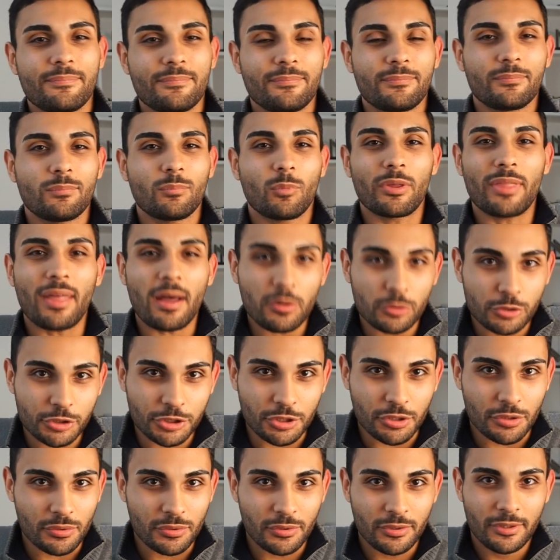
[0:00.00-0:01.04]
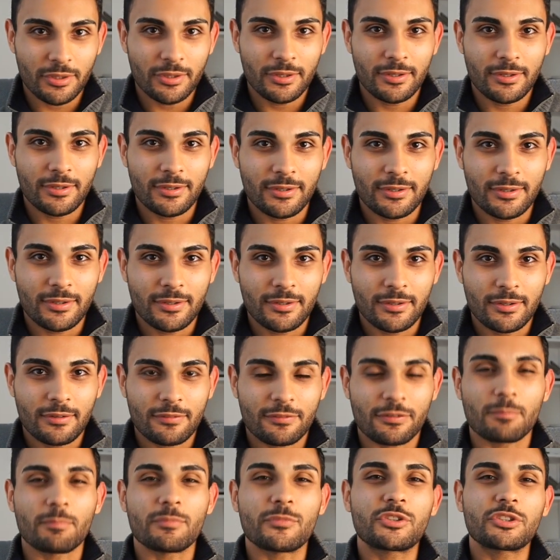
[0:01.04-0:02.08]
without you
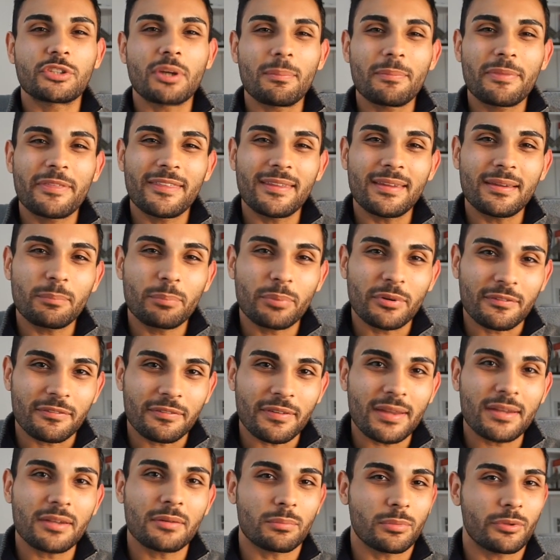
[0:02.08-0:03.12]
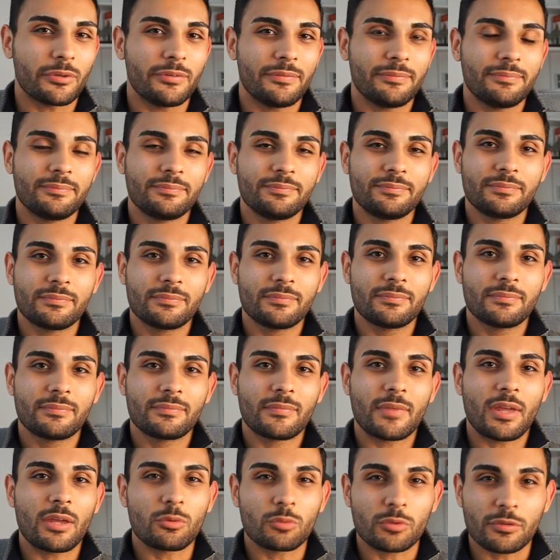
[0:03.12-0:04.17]
from something preventable
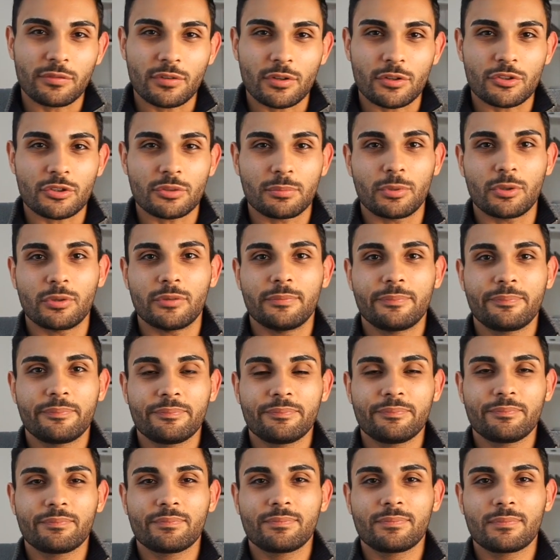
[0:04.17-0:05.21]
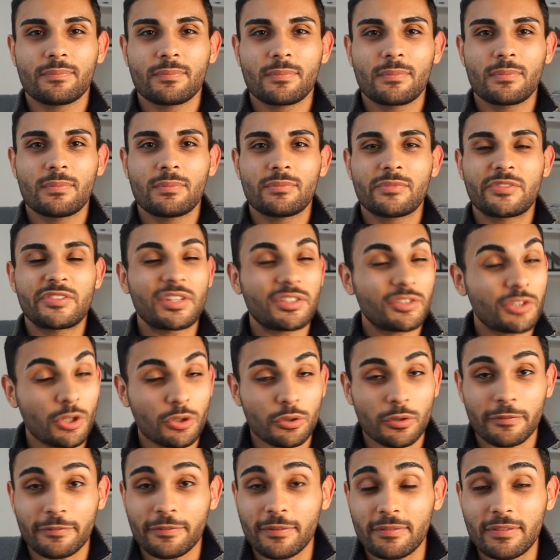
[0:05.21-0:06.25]
and reversible?
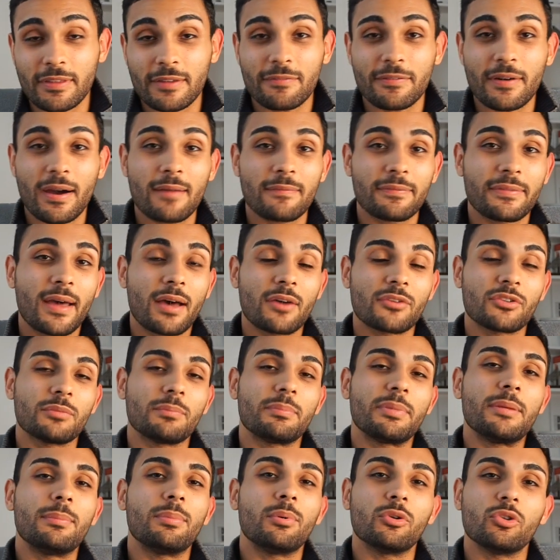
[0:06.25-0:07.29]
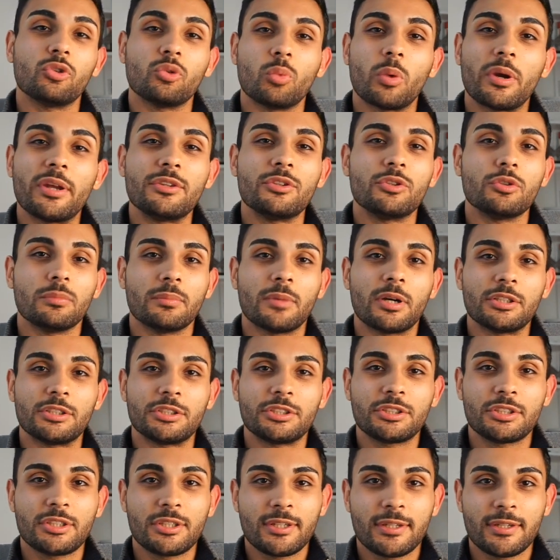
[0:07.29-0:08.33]
655,000 people is way too
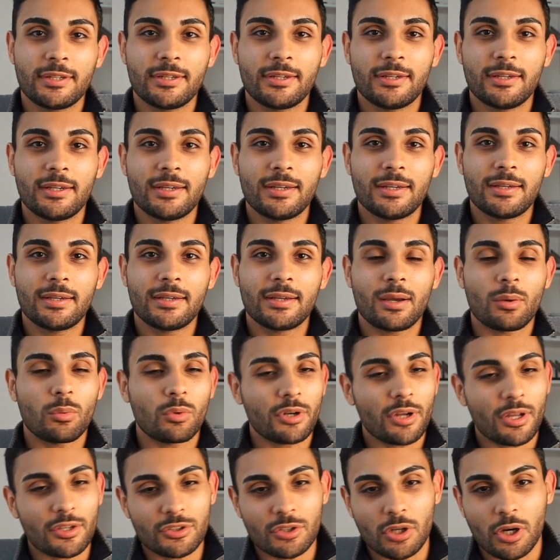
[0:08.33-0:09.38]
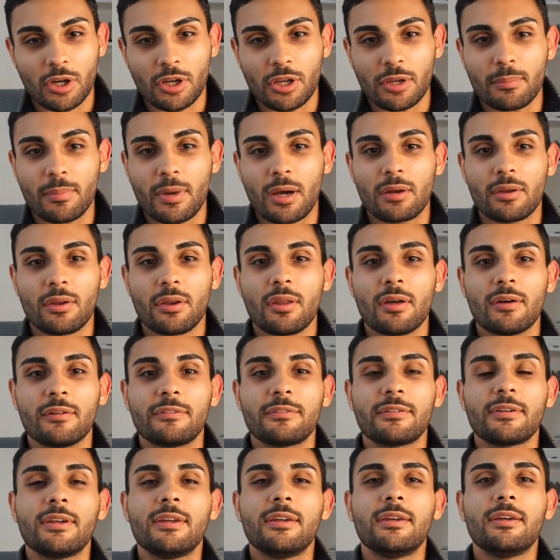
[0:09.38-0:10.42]
much, and we're not talking about it enough.
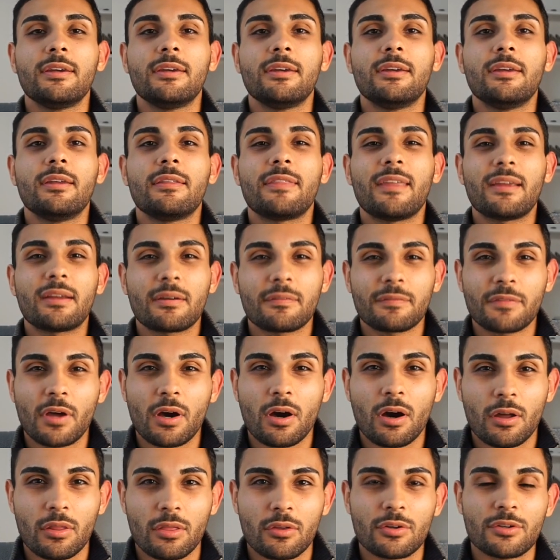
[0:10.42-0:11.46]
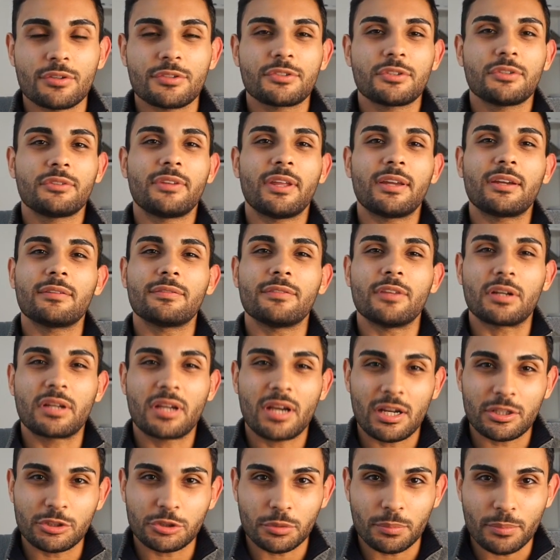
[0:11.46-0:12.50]
Think of the others. Think of the
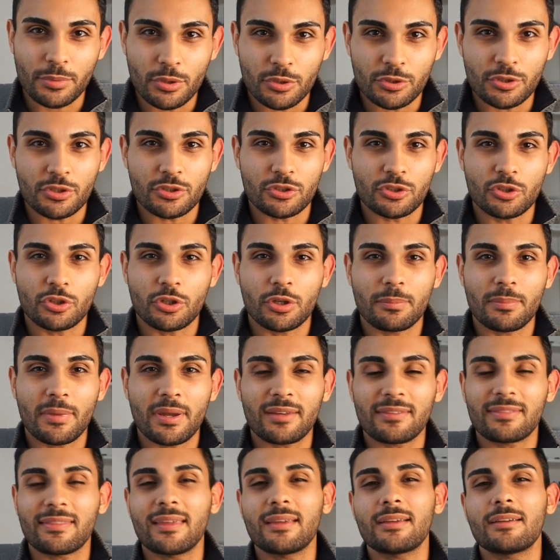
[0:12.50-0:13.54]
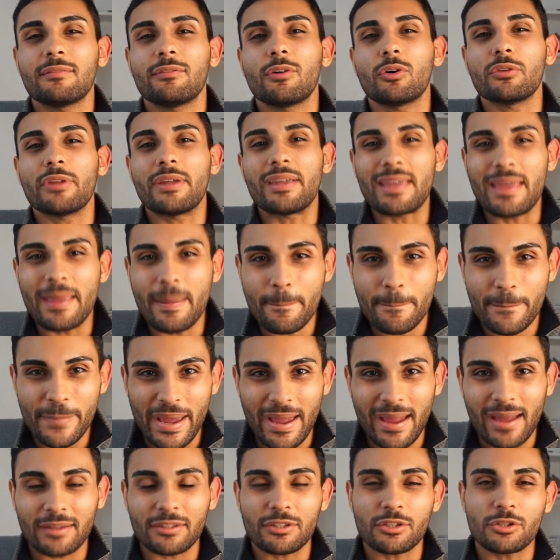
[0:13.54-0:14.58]
contributions you can make. Think of all the impact